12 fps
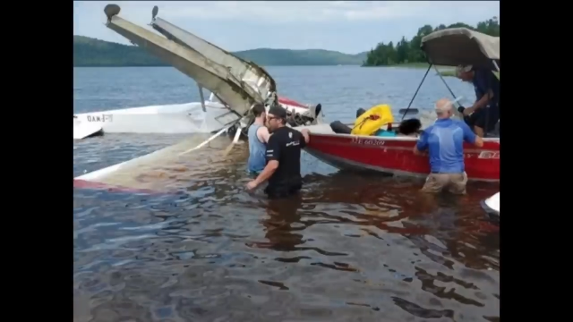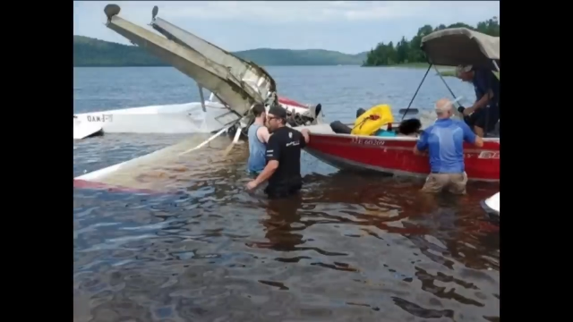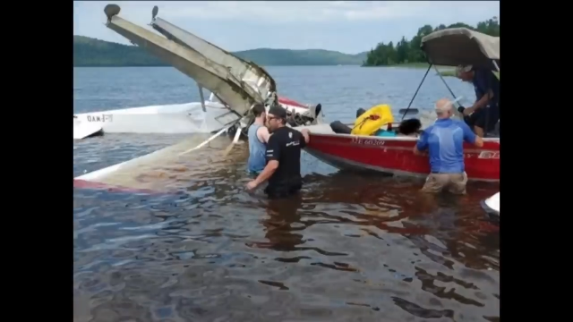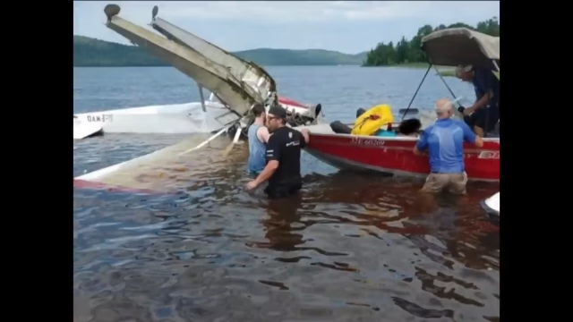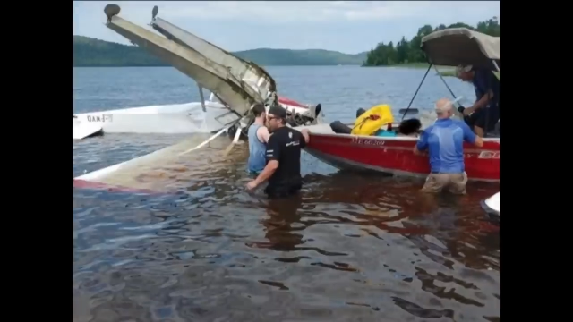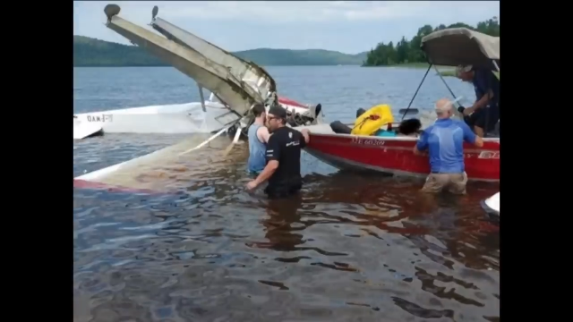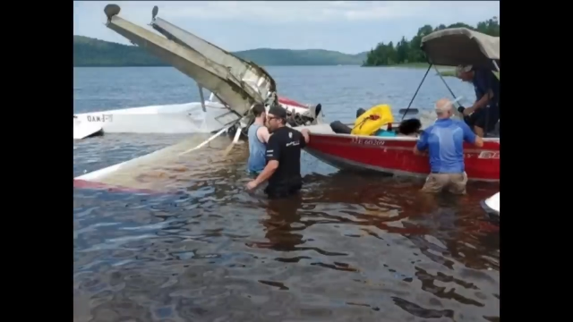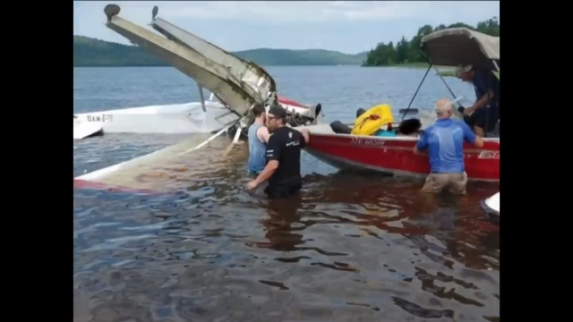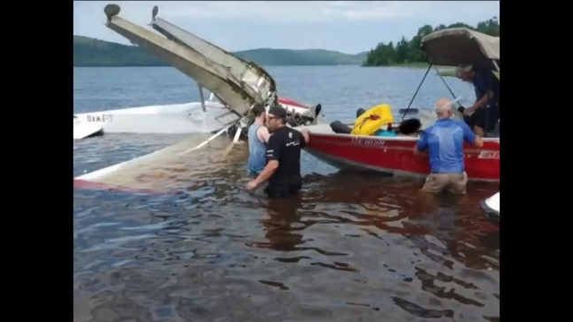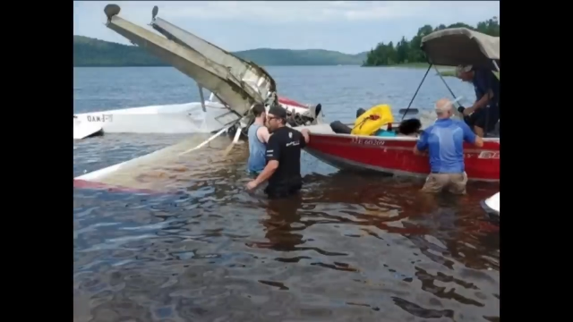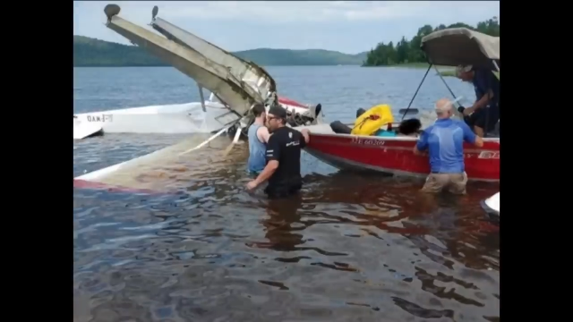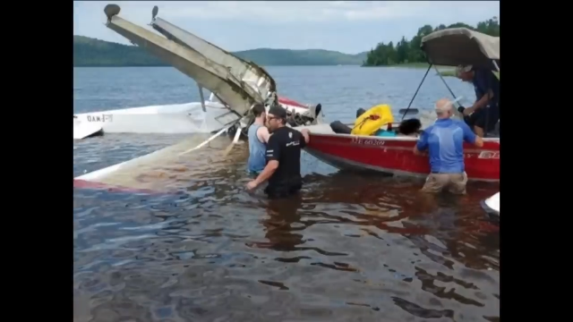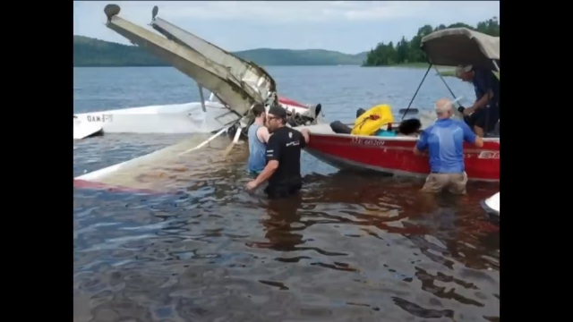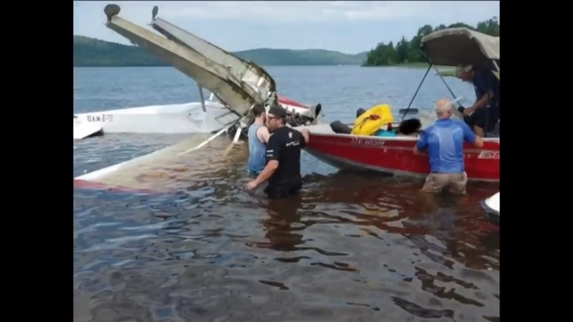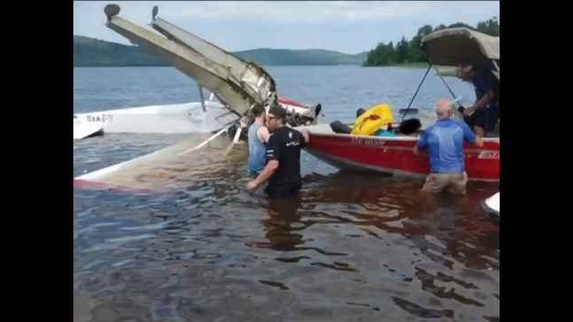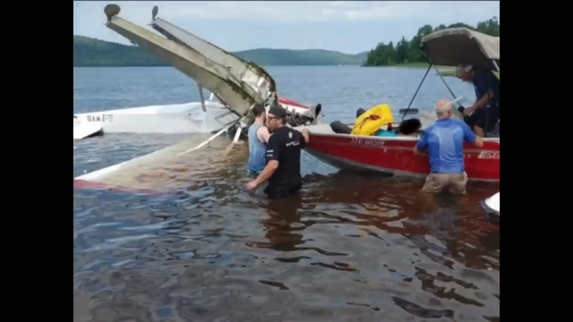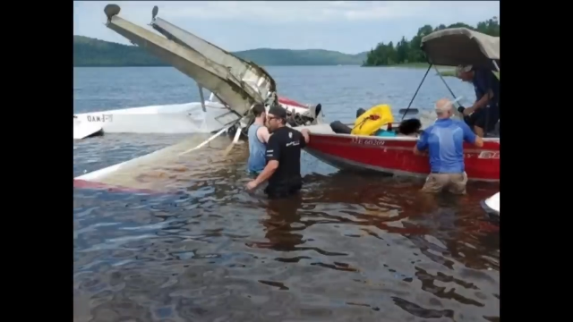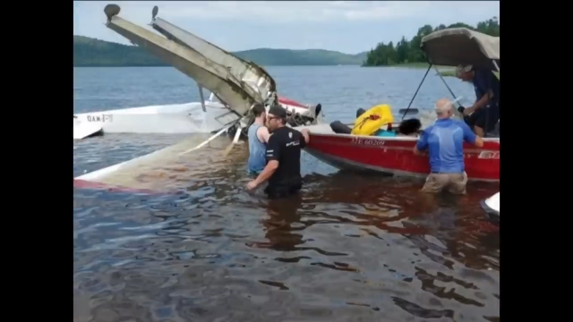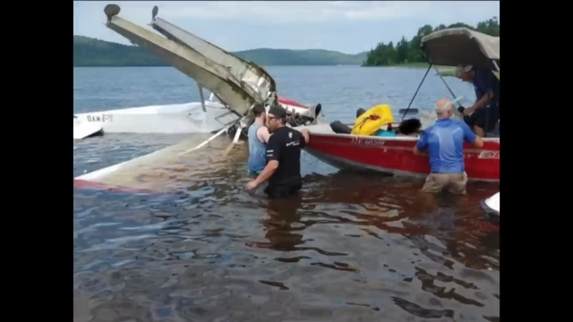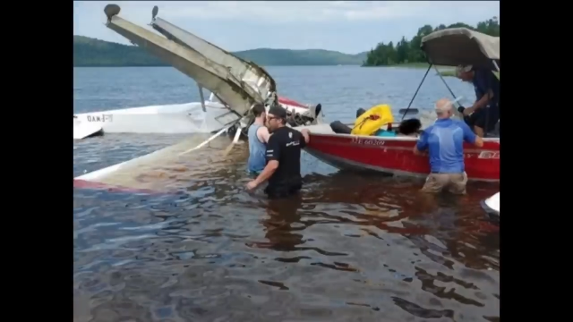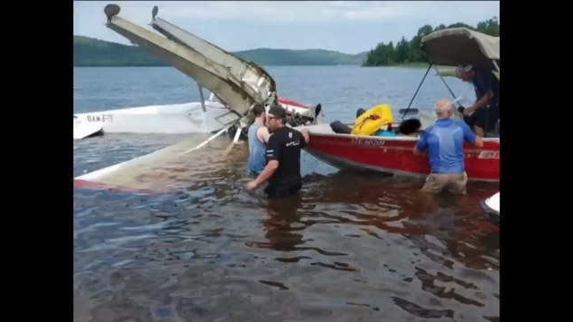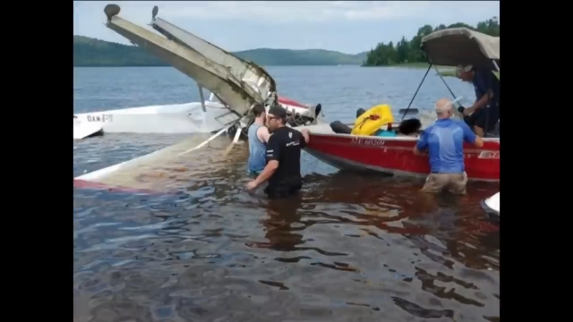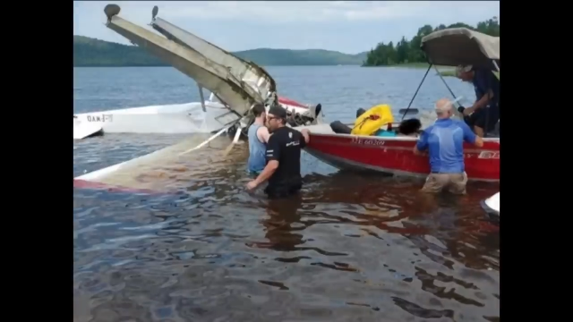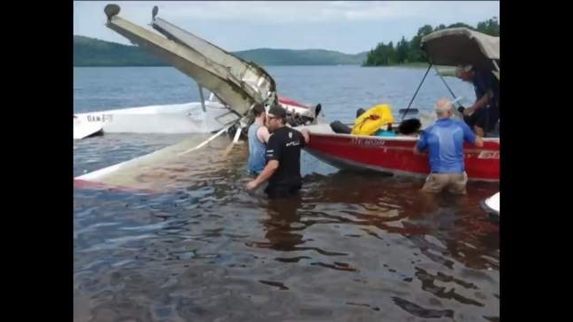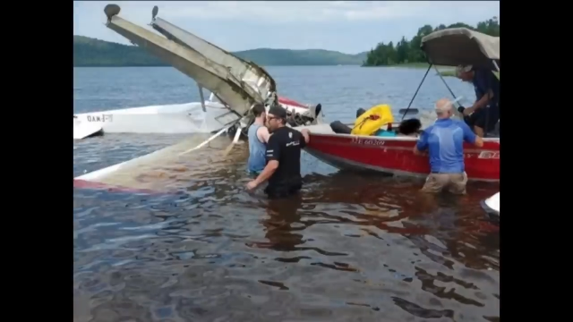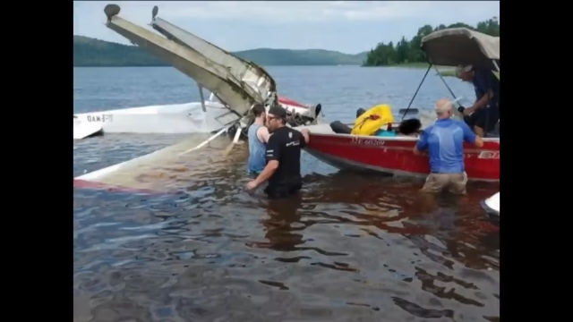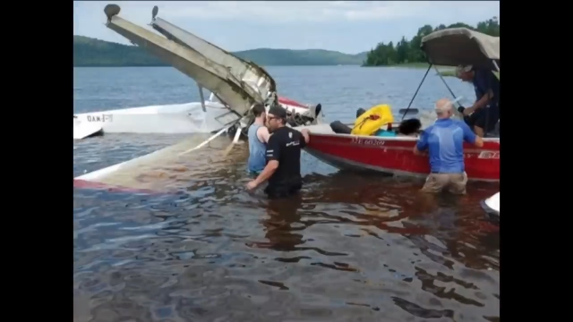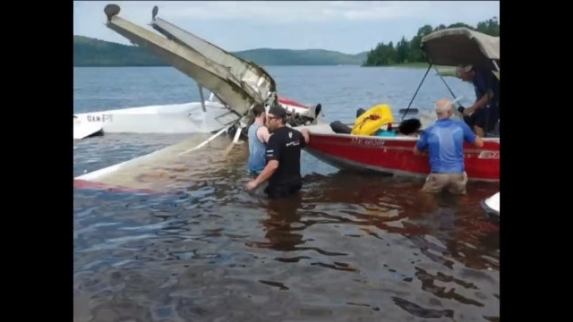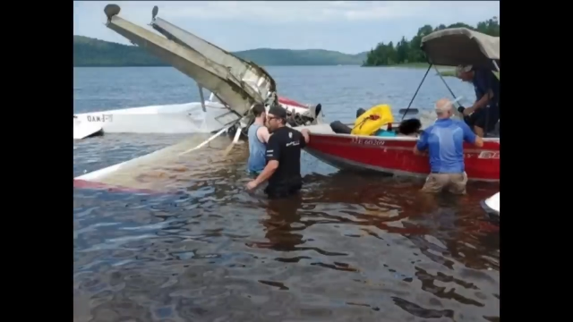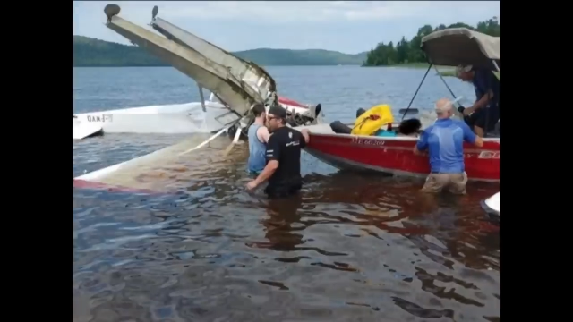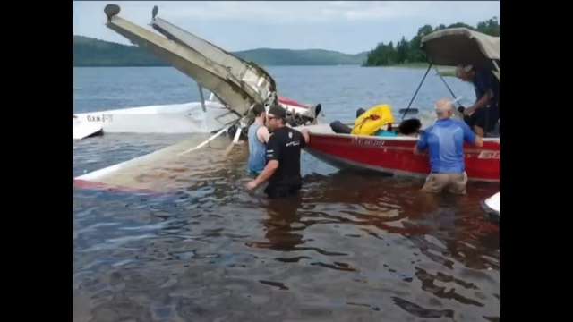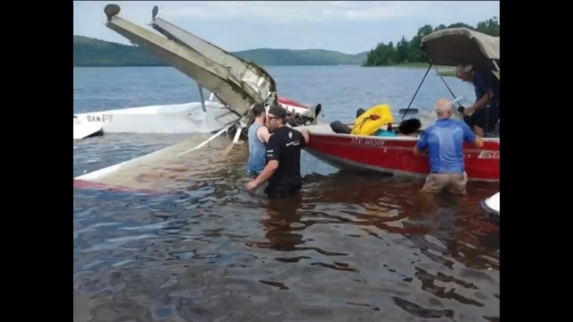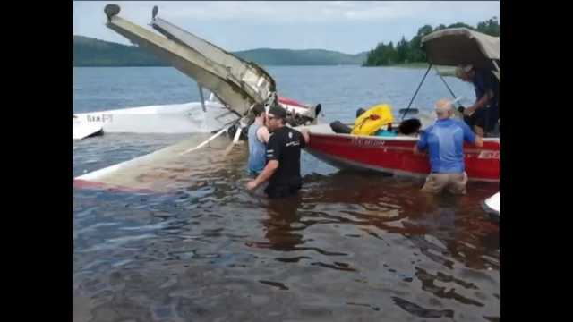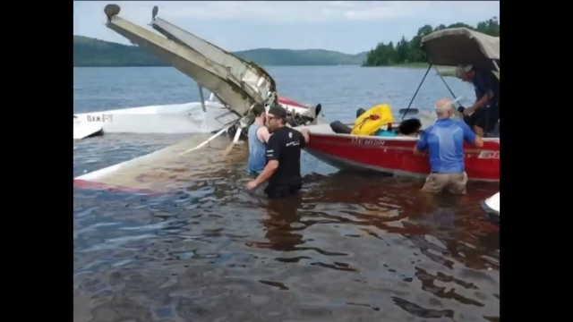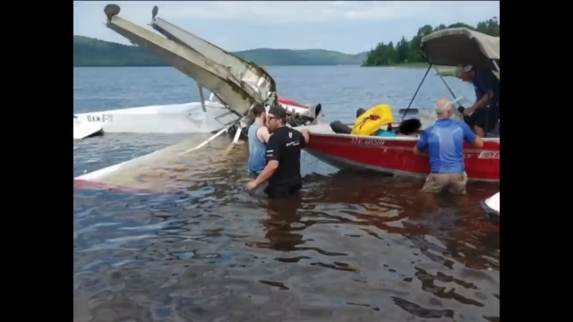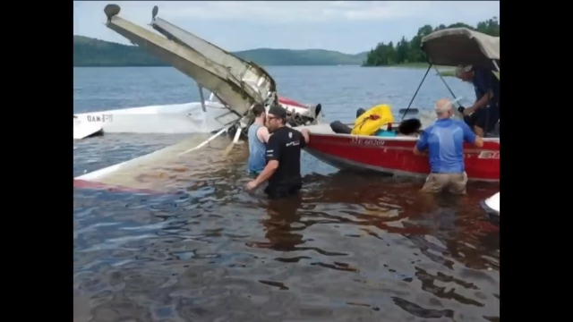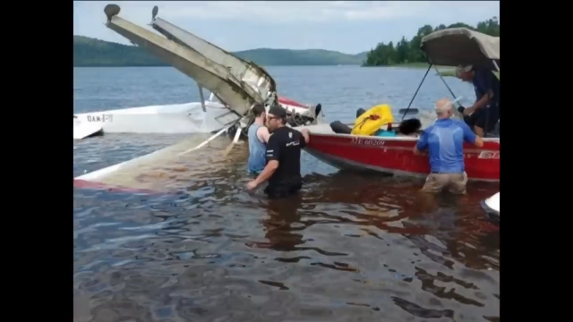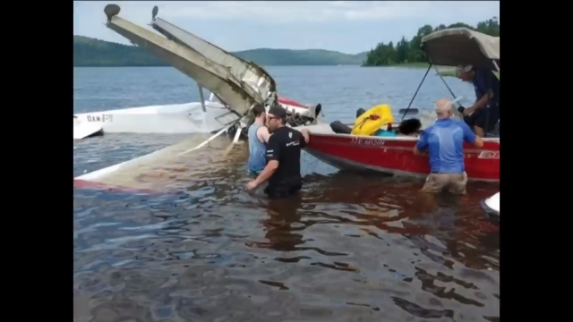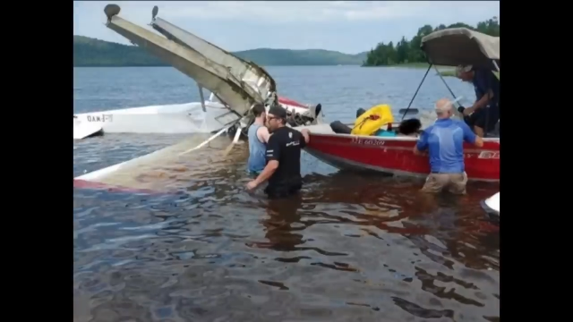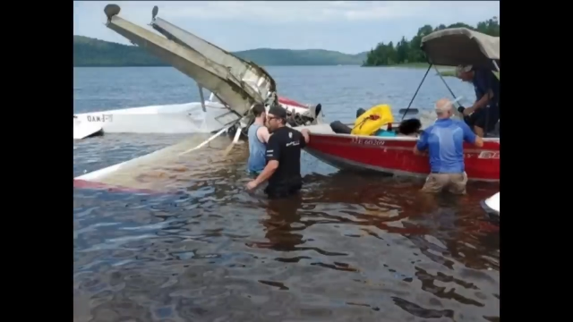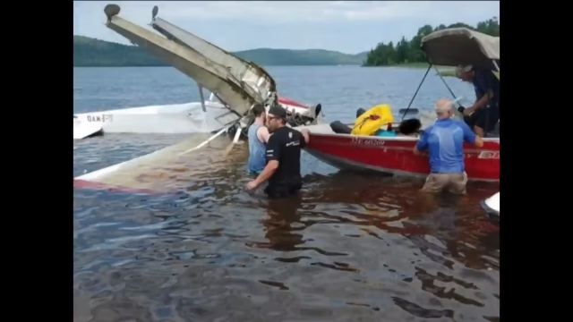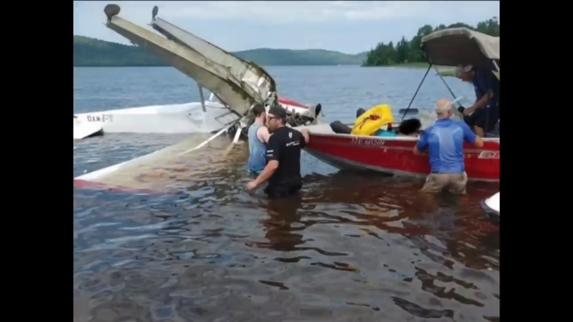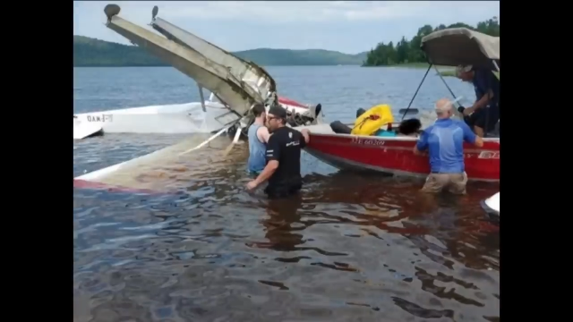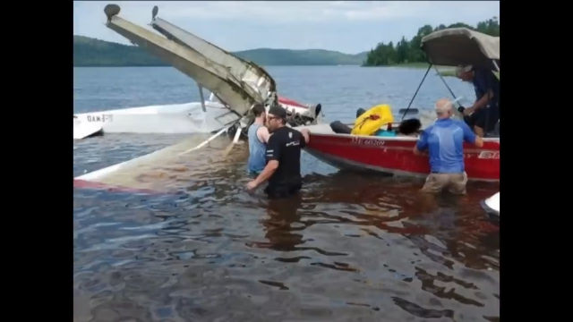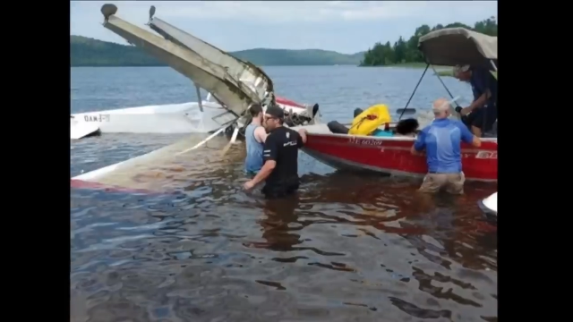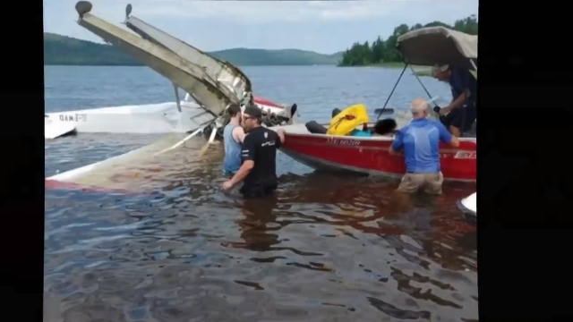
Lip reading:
No face is visible, so there are no lips to read.